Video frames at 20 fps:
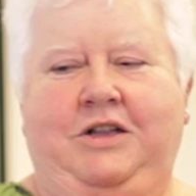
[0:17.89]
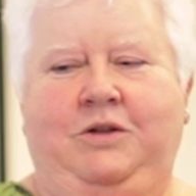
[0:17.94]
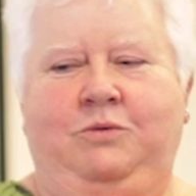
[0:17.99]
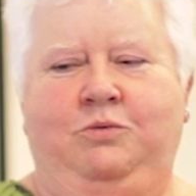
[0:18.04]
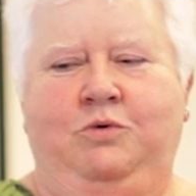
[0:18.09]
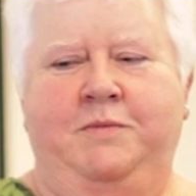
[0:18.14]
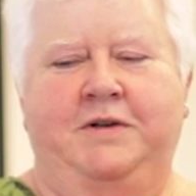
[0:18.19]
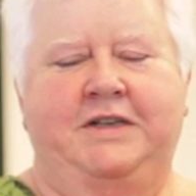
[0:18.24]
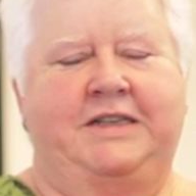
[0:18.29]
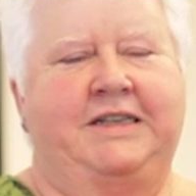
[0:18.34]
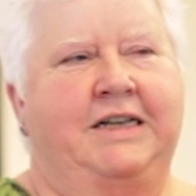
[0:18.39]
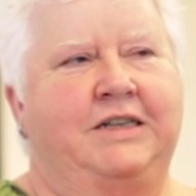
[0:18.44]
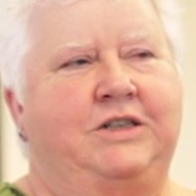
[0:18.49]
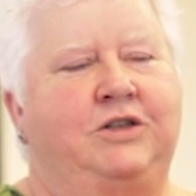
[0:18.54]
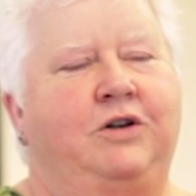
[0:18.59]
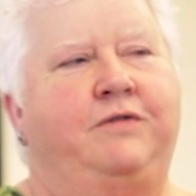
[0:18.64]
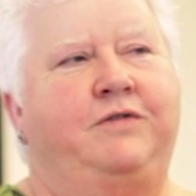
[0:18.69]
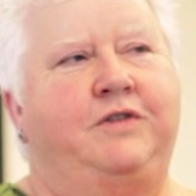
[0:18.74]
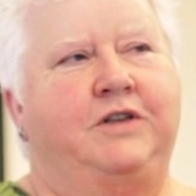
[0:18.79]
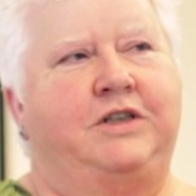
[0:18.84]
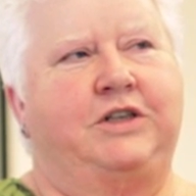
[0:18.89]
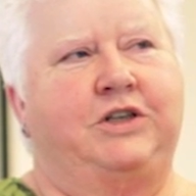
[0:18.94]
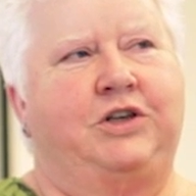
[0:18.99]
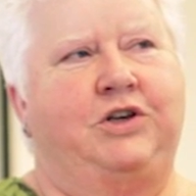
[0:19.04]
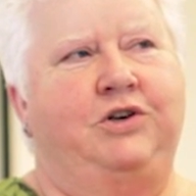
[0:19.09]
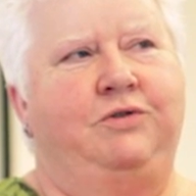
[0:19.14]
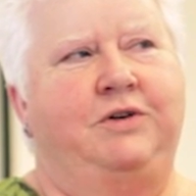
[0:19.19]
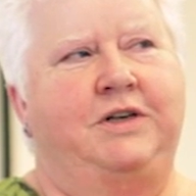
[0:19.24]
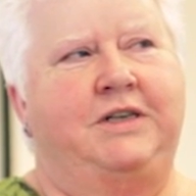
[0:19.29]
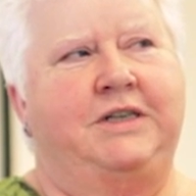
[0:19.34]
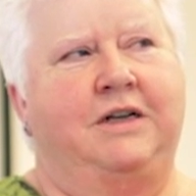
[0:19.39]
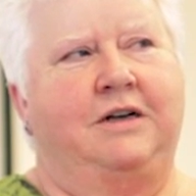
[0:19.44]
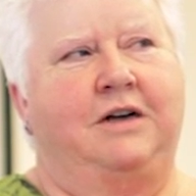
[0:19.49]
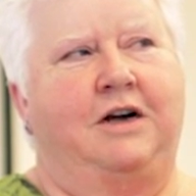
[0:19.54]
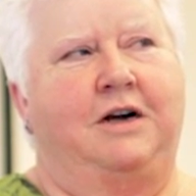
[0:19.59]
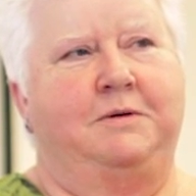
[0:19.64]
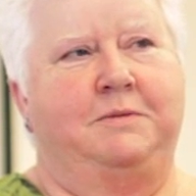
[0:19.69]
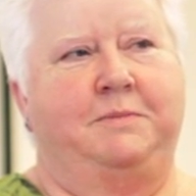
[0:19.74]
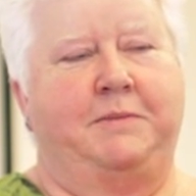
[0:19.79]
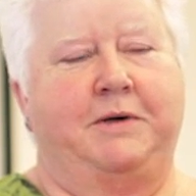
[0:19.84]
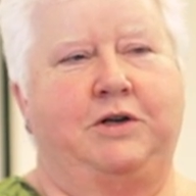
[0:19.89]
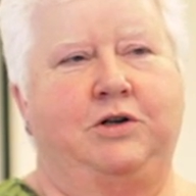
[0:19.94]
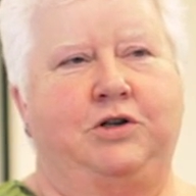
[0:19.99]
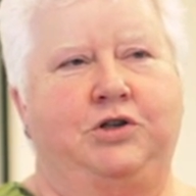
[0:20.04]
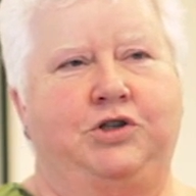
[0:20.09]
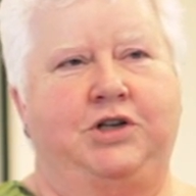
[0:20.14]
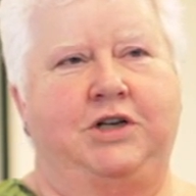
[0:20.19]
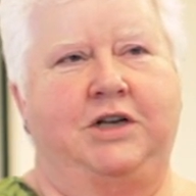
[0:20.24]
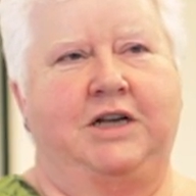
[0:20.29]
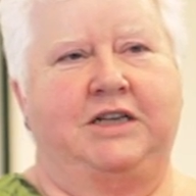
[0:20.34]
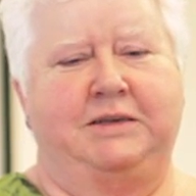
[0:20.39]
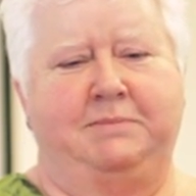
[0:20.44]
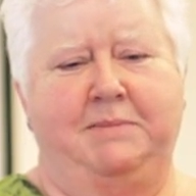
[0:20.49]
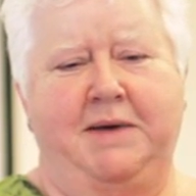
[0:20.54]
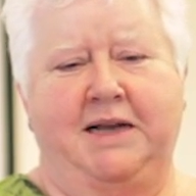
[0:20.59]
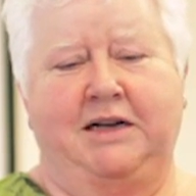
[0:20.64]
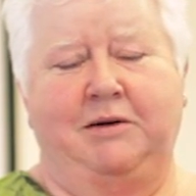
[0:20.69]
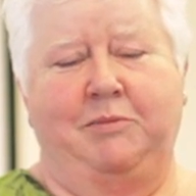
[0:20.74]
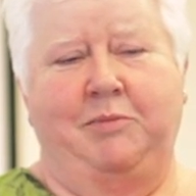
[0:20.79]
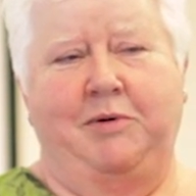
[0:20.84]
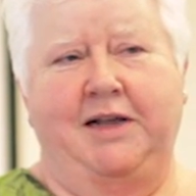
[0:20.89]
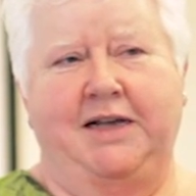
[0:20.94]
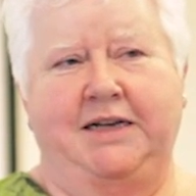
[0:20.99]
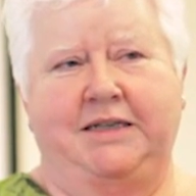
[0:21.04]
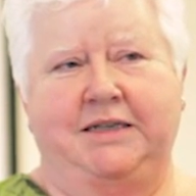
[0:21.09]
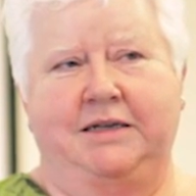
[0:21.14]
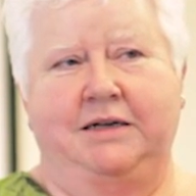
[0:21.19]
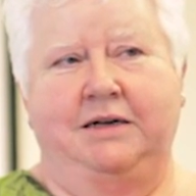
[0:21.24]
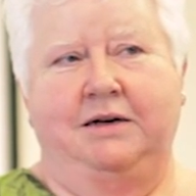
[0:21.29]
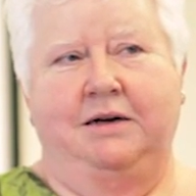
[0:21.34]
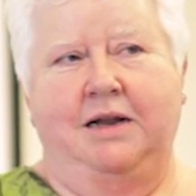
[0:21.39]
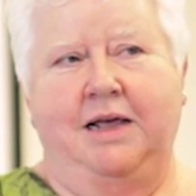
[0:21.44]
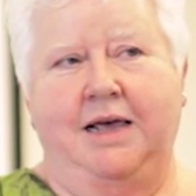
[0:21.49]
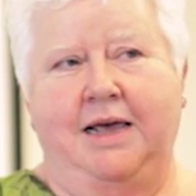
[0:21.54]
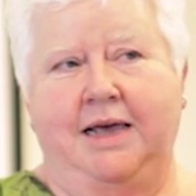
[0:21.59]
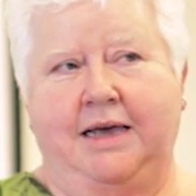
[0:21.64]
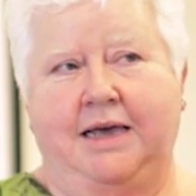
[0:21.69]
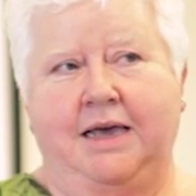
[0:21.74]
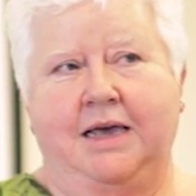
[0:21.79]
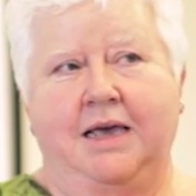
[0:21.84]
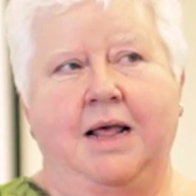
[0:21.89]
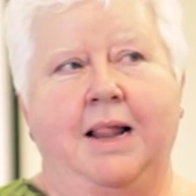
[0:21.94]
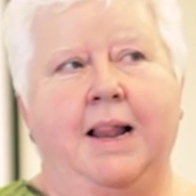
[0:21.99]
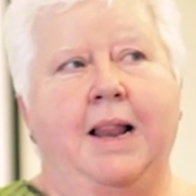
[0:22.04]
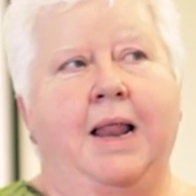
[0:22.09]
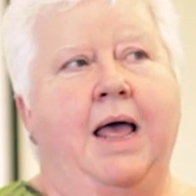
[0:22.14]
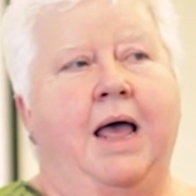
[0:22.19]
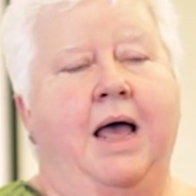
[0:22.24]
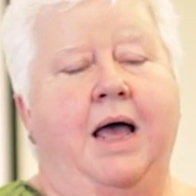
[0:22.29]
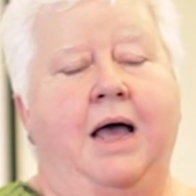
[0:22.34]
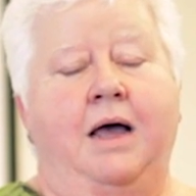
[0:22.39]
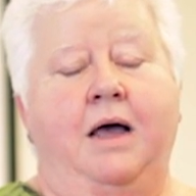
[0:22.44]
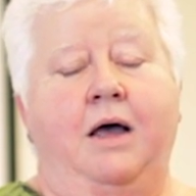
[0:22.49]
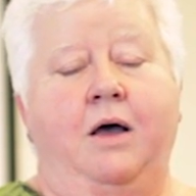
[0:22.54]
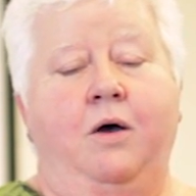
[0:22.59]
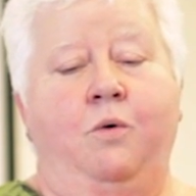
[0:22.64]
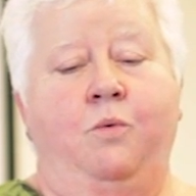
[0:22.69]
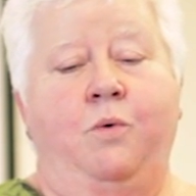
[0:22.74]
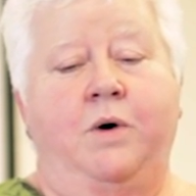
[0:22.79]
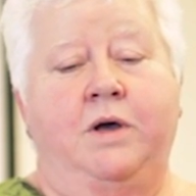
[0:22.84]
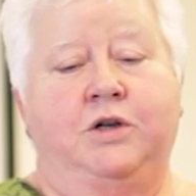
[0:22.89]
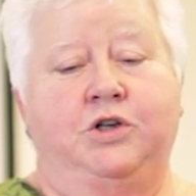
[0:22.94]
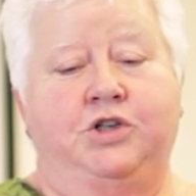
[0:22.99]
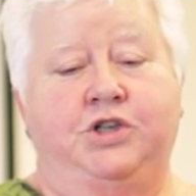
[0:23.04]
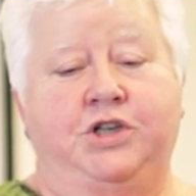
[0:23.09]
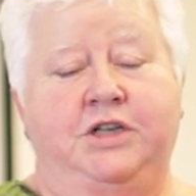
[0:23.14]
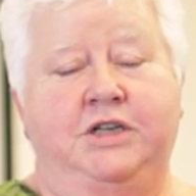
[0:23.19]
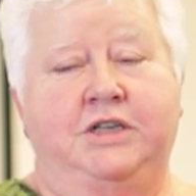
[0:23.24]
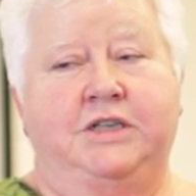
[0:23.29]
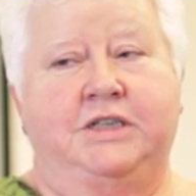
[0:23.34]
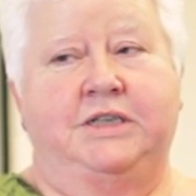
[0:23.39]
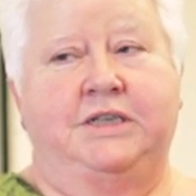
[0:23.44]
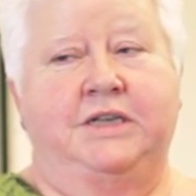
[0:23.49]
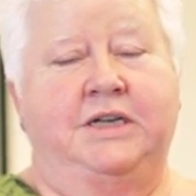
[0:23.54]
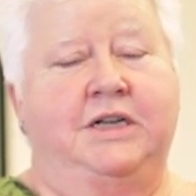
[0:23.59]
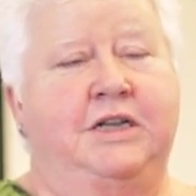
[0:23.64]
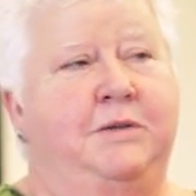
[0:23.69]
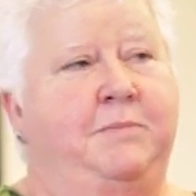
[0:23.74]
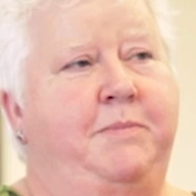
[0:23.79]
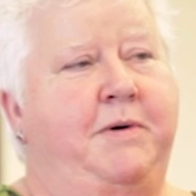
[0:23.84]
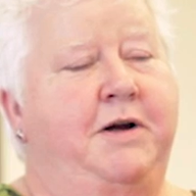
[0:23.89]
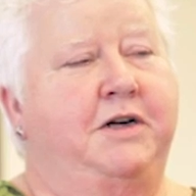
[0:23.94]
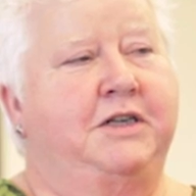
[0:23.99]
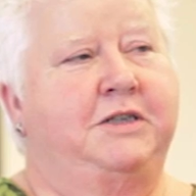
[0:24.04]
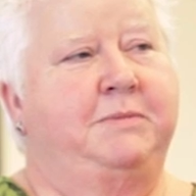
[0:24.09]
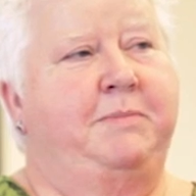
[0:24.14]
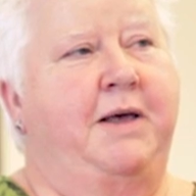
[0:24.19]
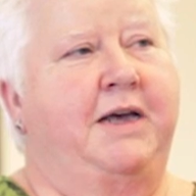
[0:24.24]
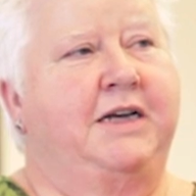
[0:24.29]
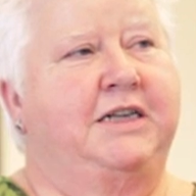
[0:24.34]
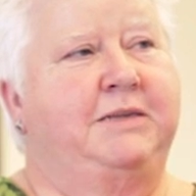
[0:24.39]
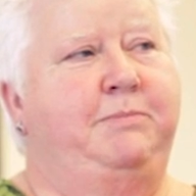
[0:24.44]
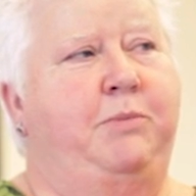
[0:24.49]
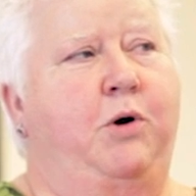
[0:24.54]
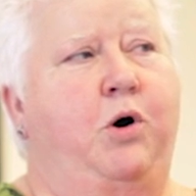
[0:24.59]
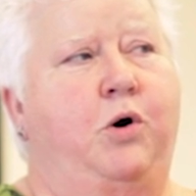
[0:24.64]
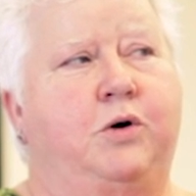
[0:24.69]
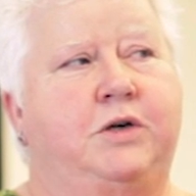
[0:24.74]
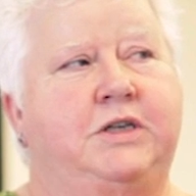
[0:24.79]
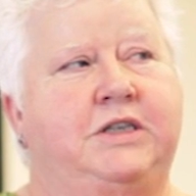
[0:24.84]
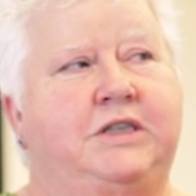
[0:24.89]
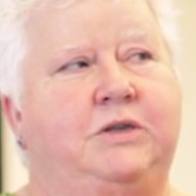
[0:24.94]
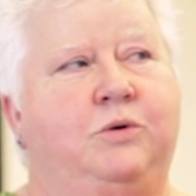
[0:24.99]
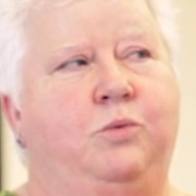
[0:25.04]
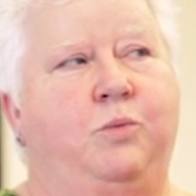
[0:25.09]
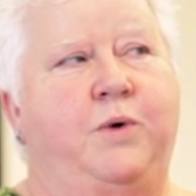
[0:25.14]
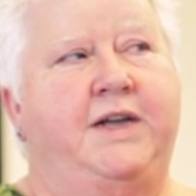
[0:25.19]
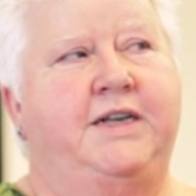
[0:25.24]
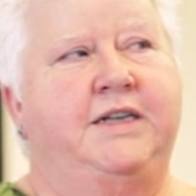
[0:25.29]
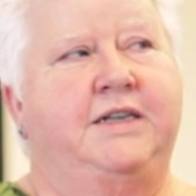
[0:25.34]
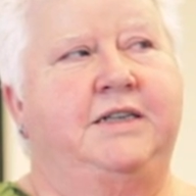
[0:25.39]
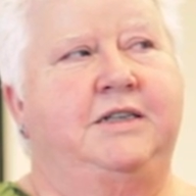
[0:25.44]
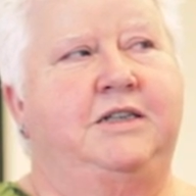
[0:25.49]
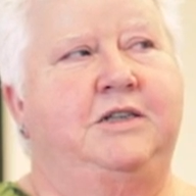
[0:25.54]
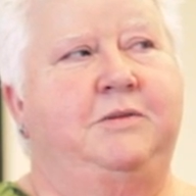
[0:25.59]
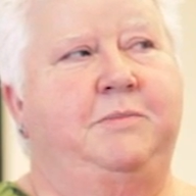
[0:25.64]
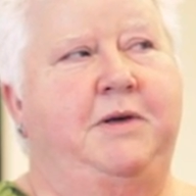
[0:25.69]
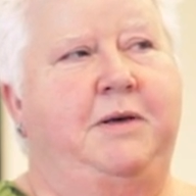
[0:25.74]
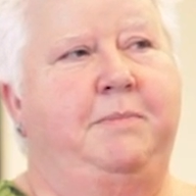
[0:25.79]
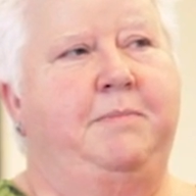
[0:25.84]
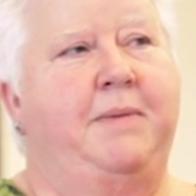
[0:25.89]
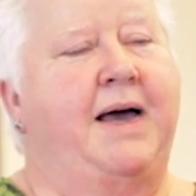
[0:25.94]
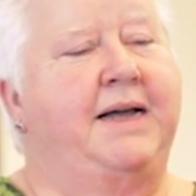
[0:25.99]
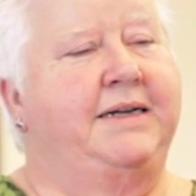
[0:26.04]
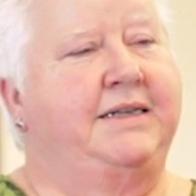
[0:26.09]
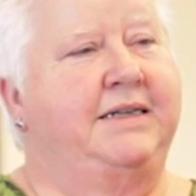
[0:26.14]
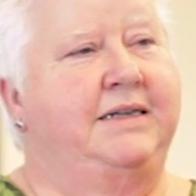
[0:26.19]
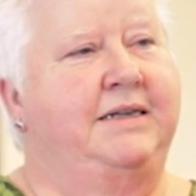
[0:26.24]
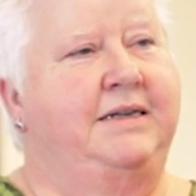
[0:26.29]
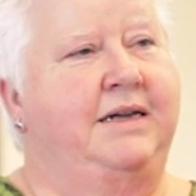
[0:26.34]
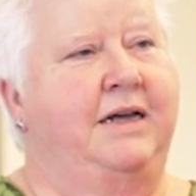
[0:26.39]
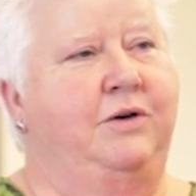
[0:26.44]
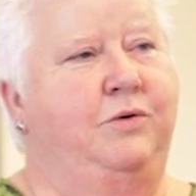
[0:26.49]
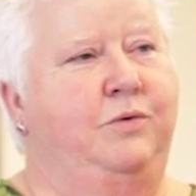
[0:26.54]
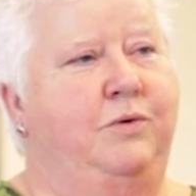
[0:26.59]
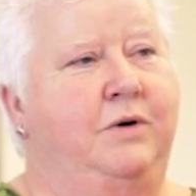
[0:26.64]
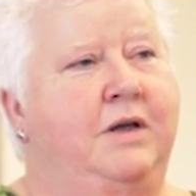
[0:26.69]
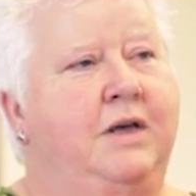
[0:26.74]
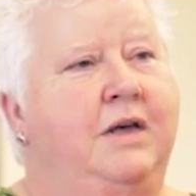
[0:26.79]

The woman sets off the security alarm because she has a metal plate in her leg. While she is in the Perspex box waiting to be patted down,